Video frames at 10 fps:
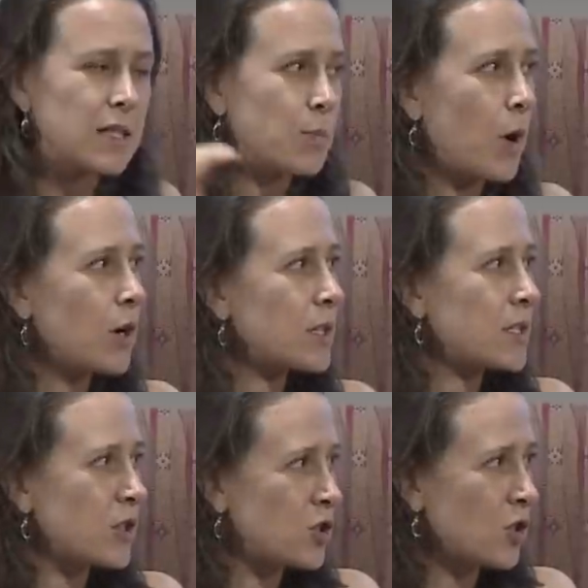this
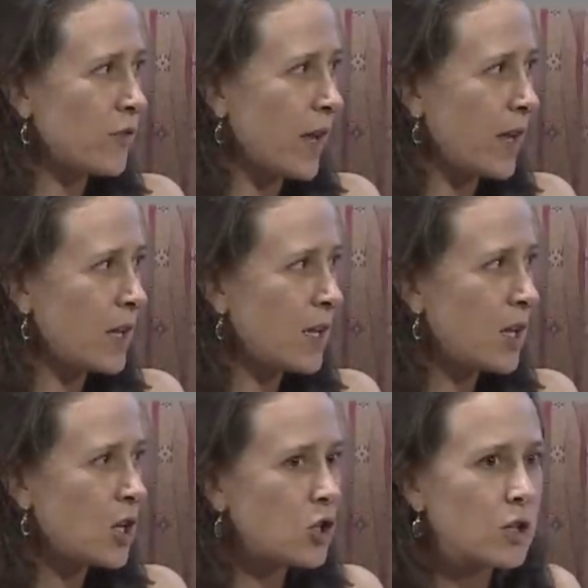Parkinson's survey,
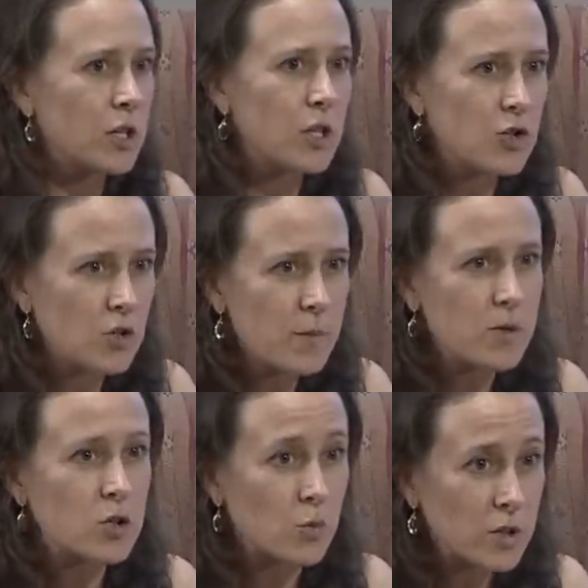you're going to
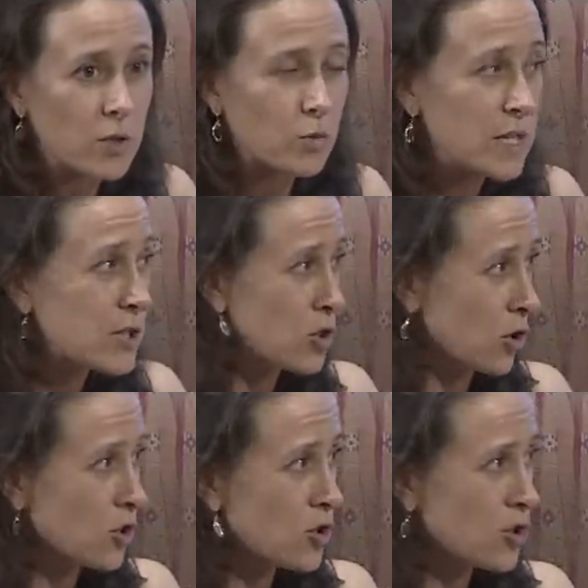contribute to real
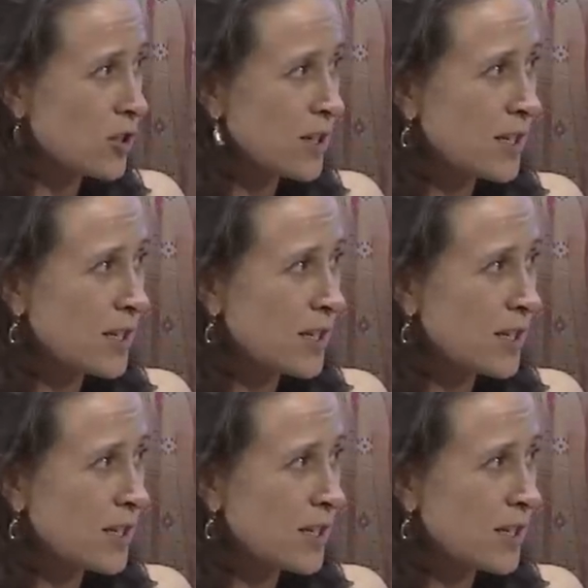research